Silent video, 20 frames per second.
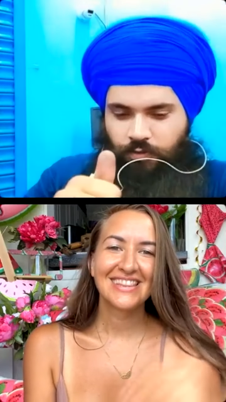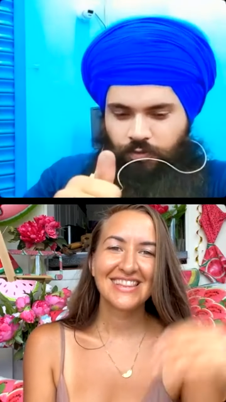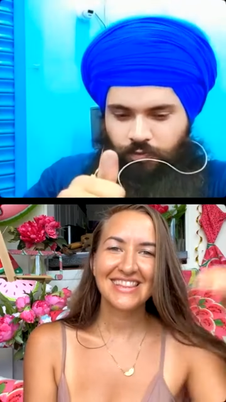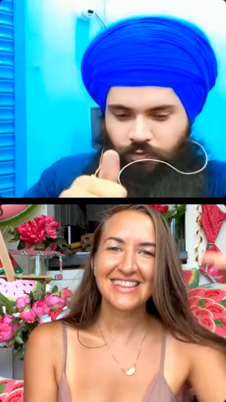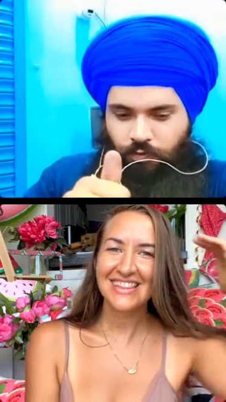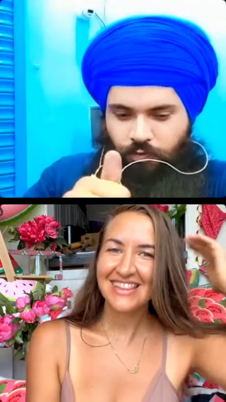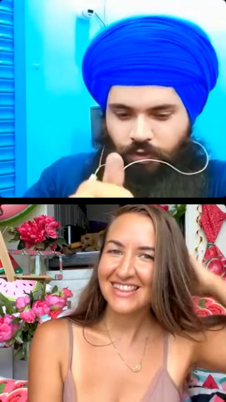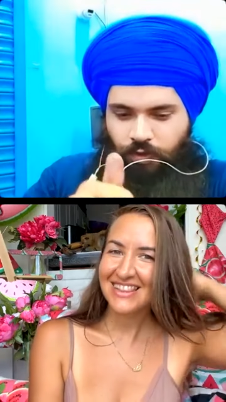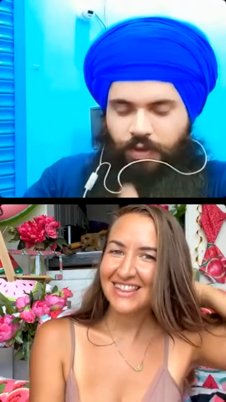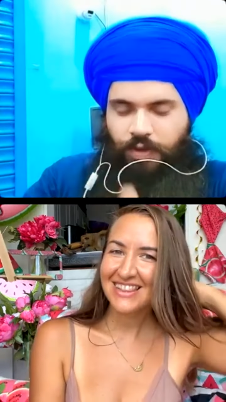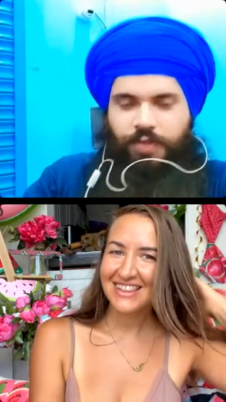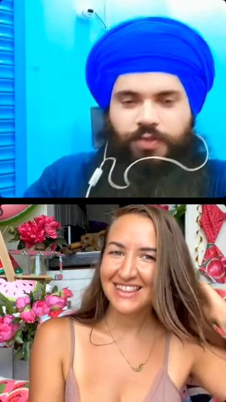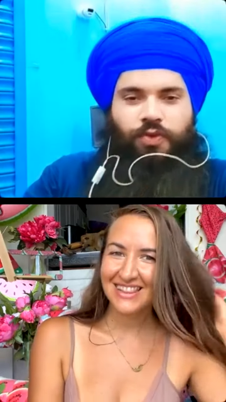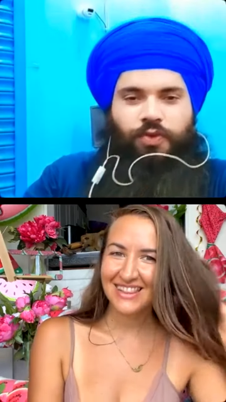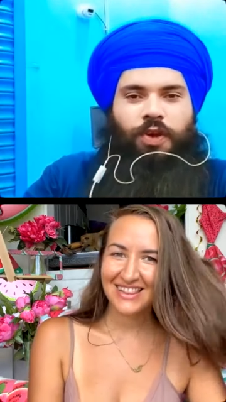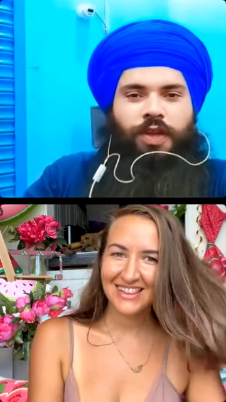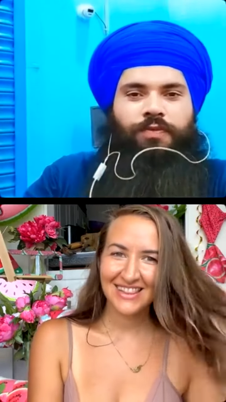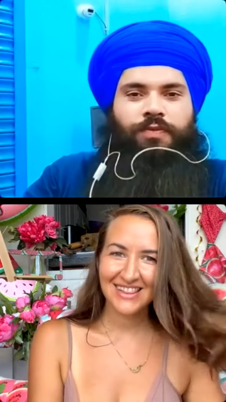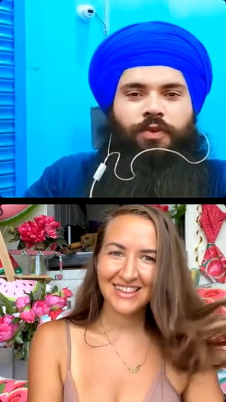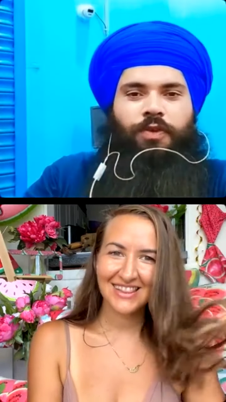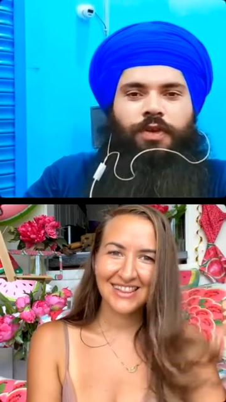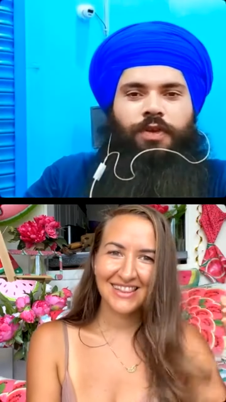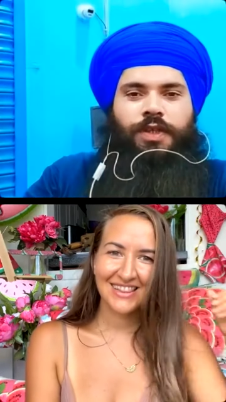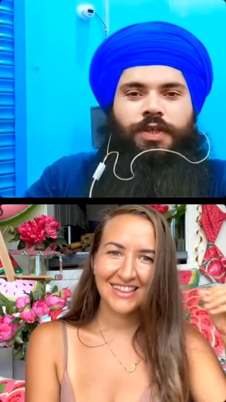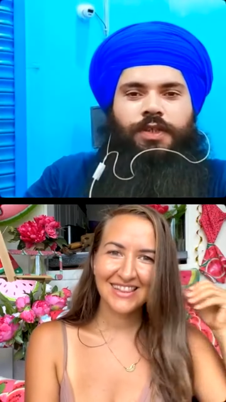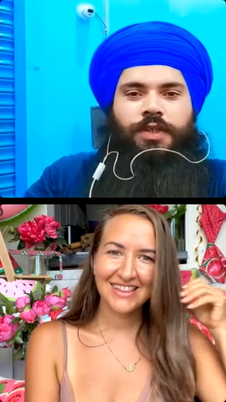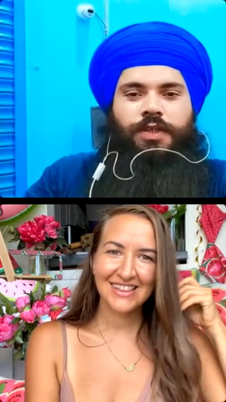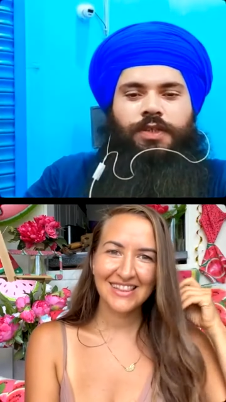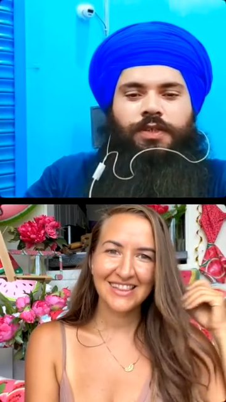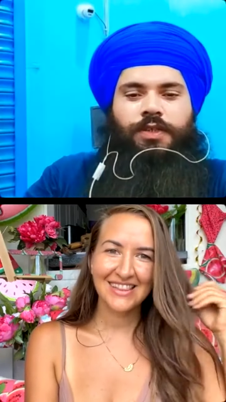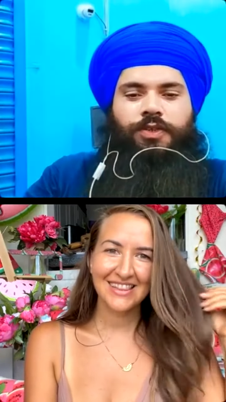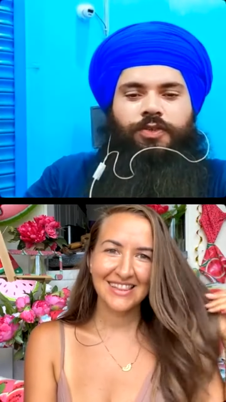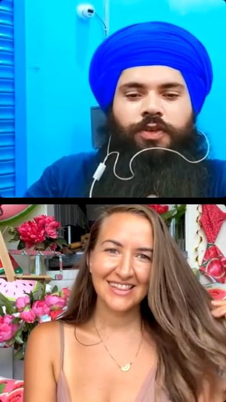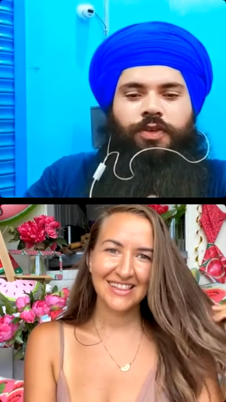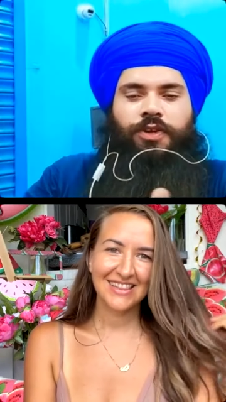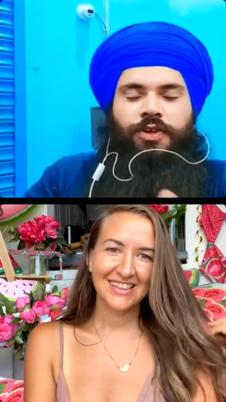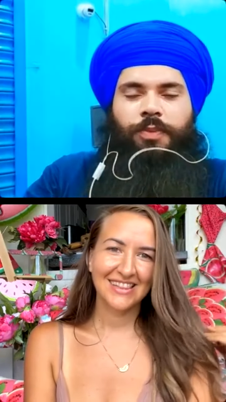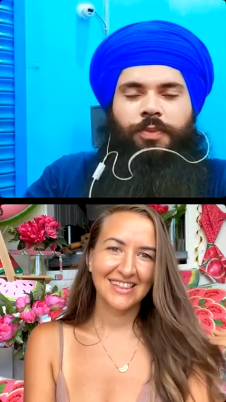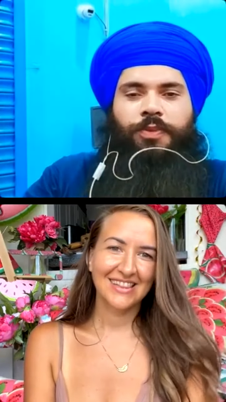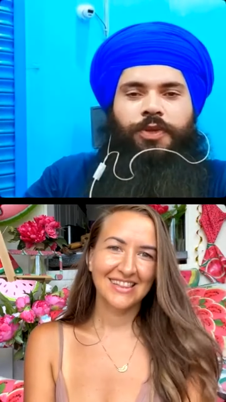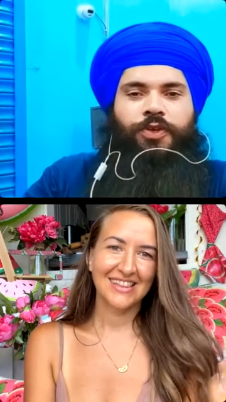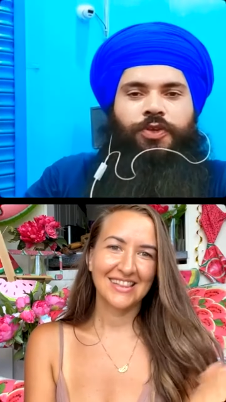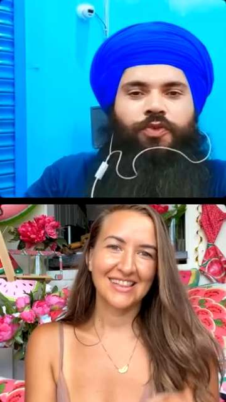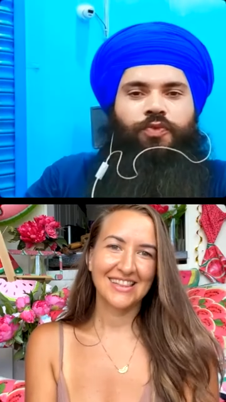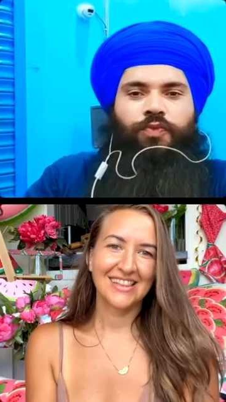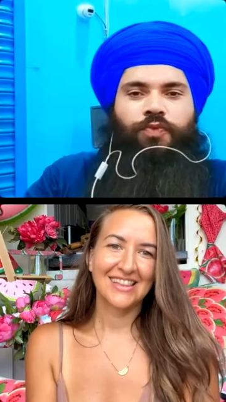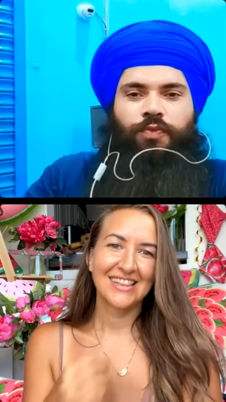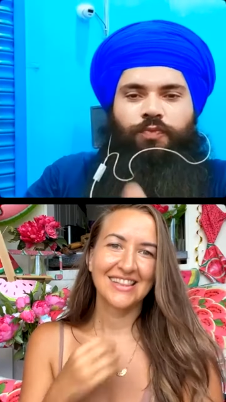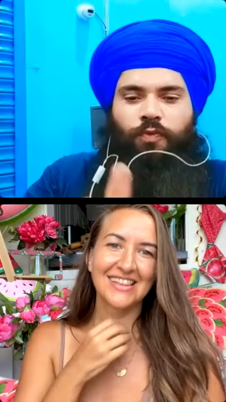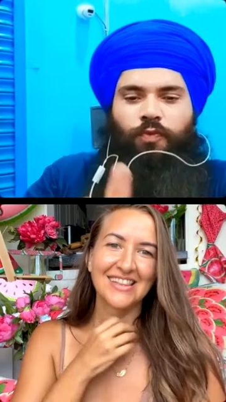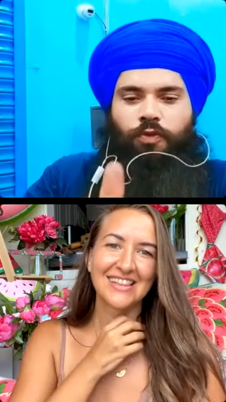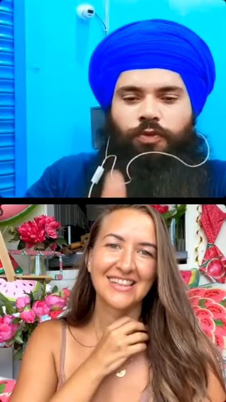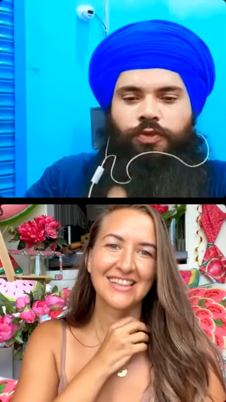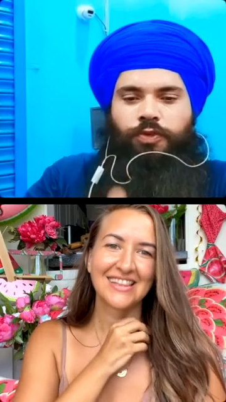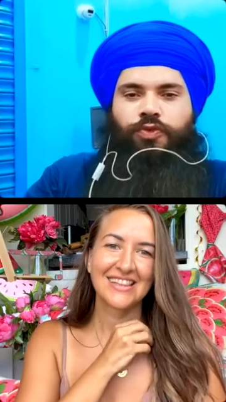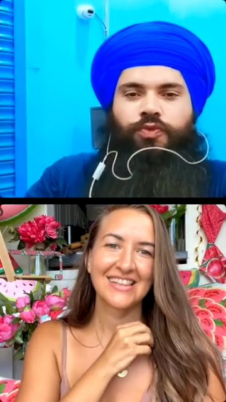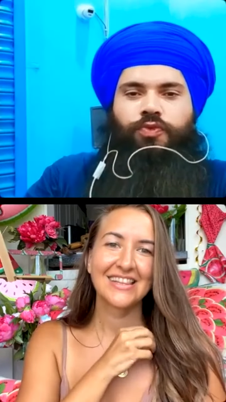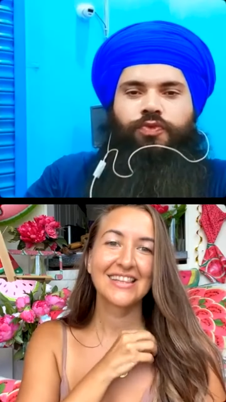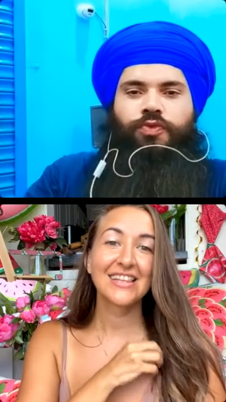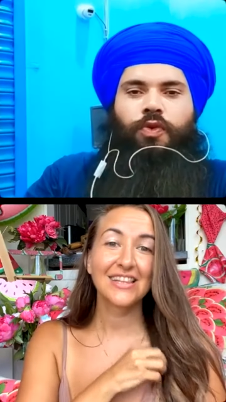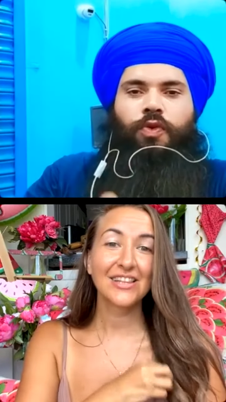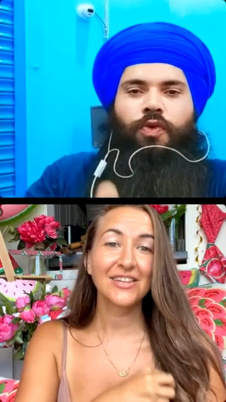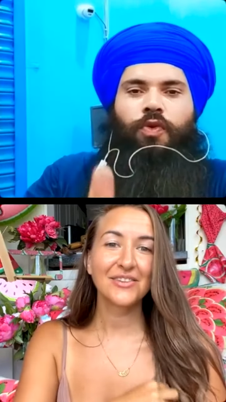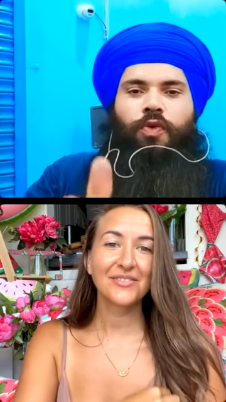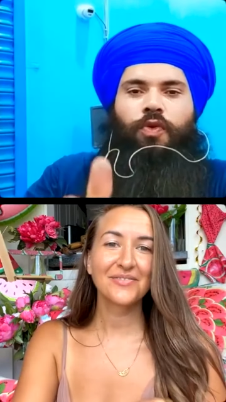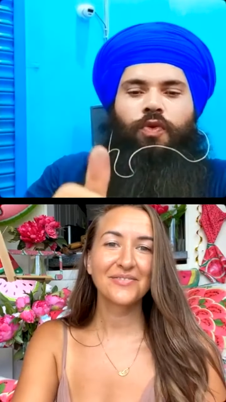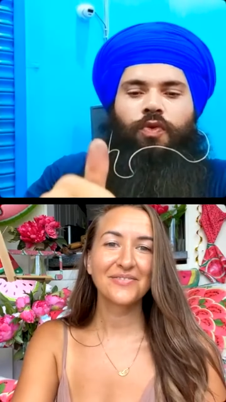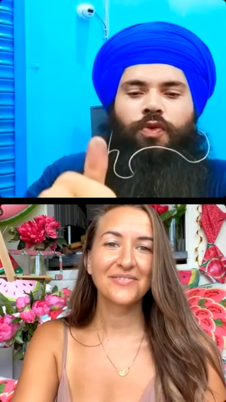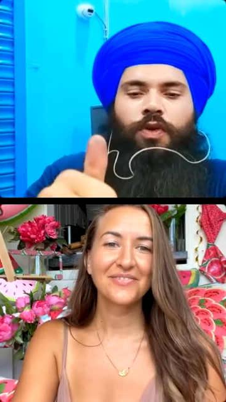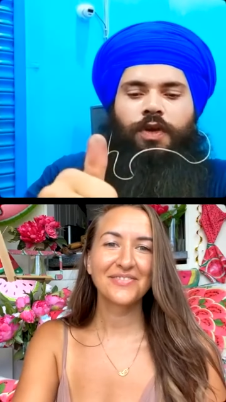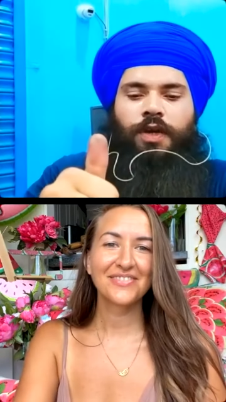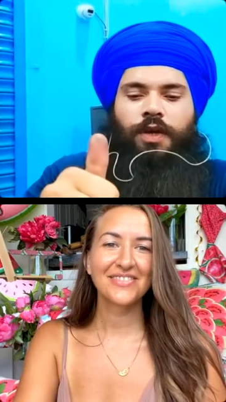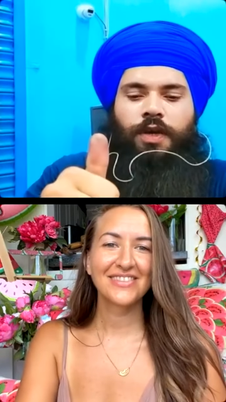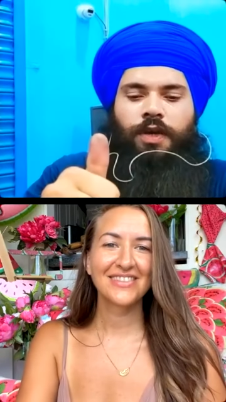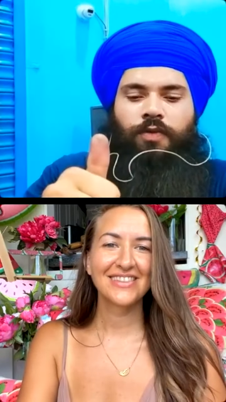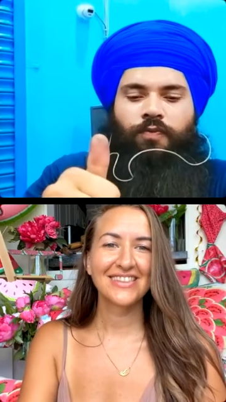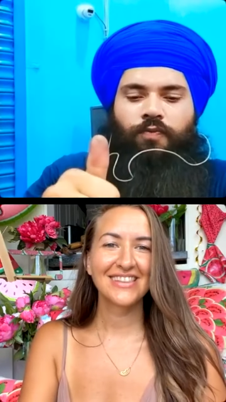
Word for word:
Speaker 1: uh, we are very sorry for uh, interrupting you. We want to know